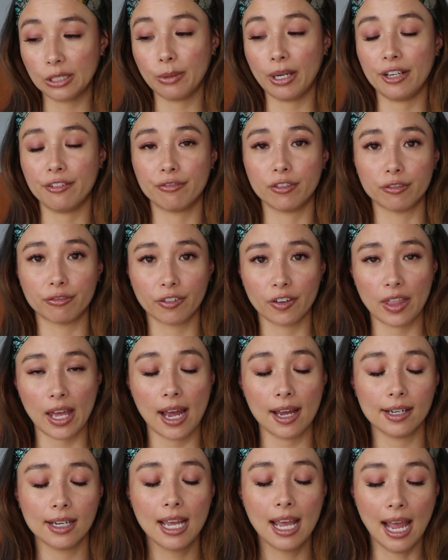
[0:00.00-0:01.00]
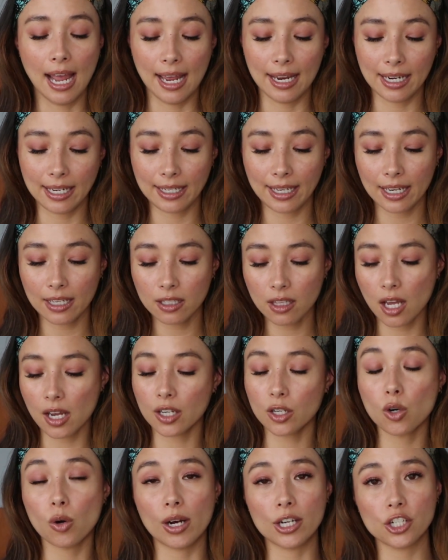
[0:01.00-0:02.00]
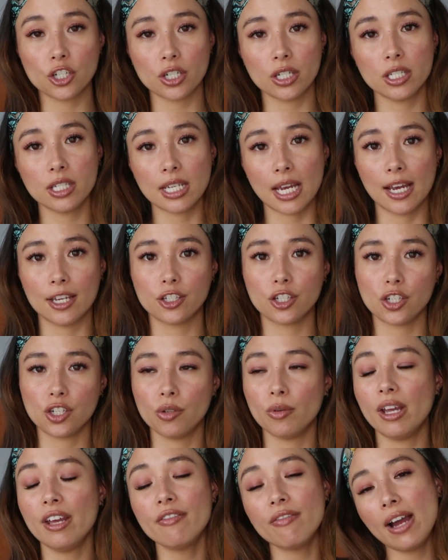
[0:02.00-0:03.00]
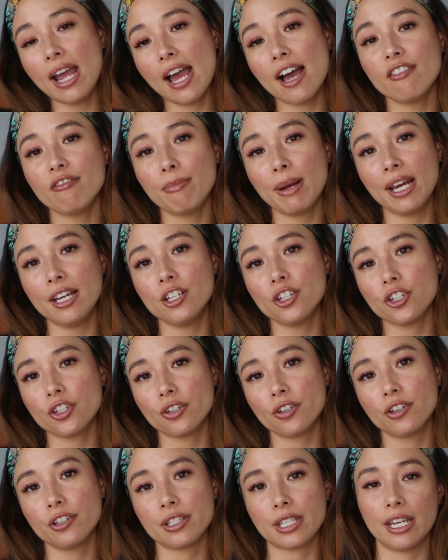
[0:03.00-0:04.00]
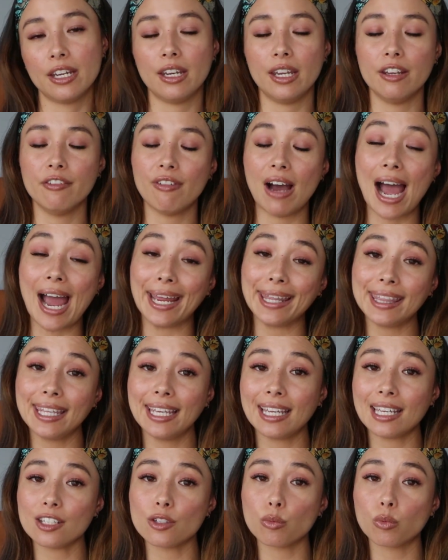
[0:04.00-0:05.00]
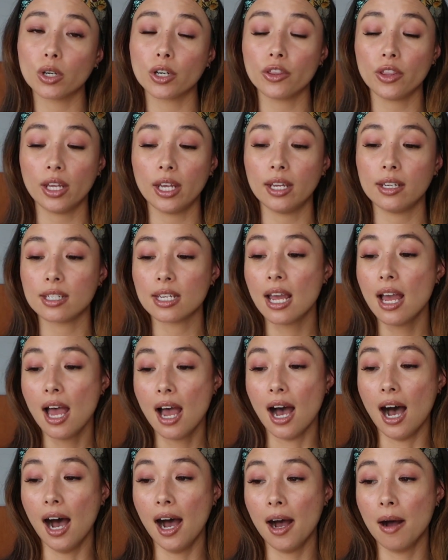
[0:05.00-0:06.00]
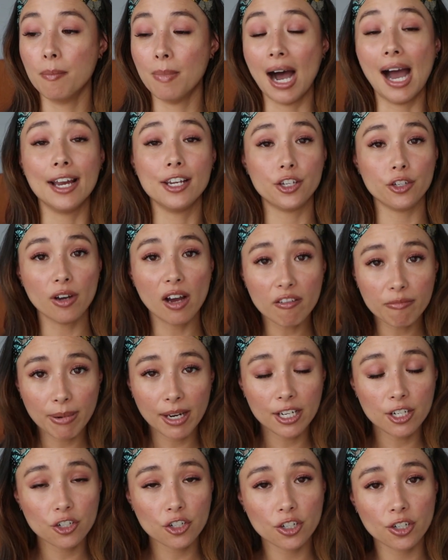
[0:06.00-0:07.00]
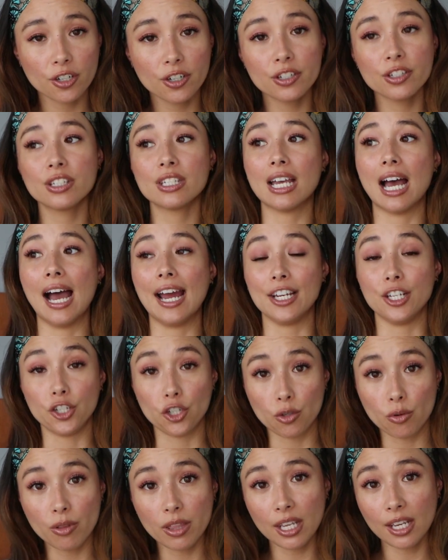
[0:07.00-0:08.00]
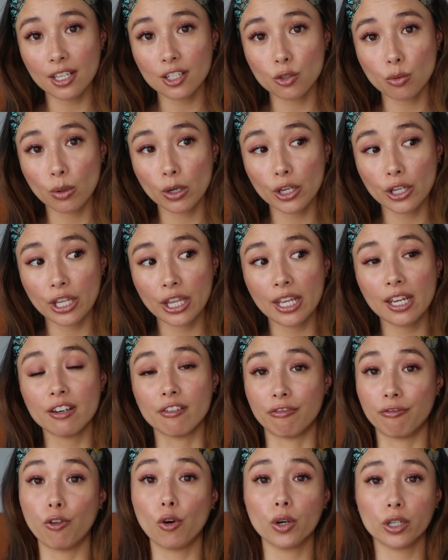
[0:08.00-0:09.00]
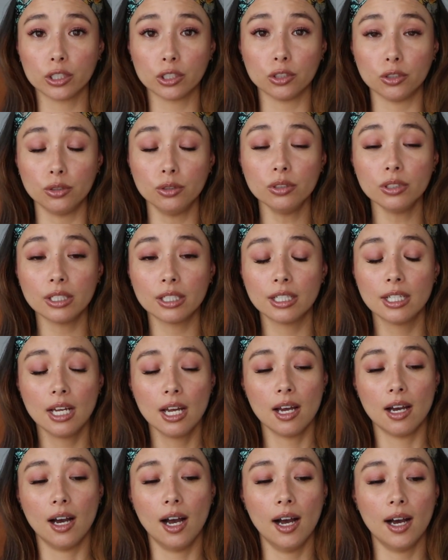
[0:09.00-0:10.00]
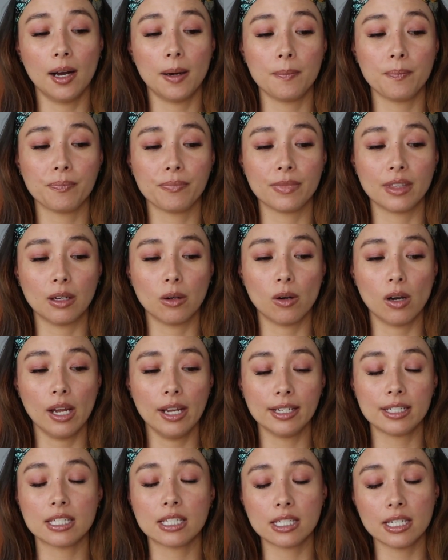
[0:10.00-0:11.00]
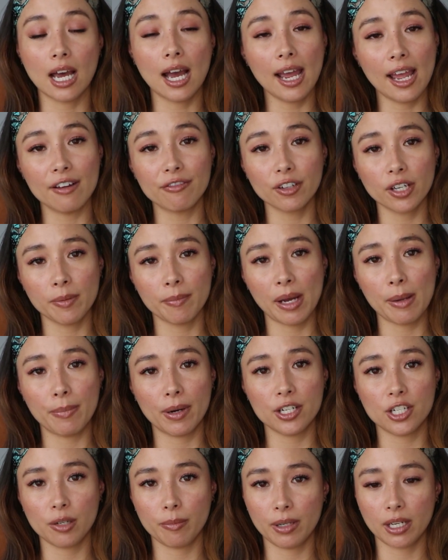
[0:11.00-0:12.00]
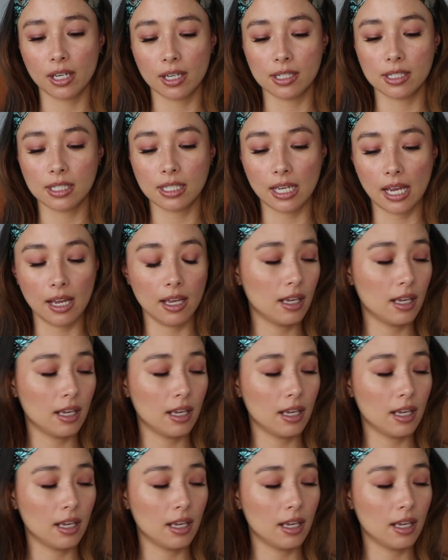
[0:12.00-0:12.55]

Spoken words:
grateful for that. And I get a lot of questions as to if I have pet insurance and if I think it's worth it. I do have pet insurance. I do think it's worth it for Luke. It's not ever in my budget because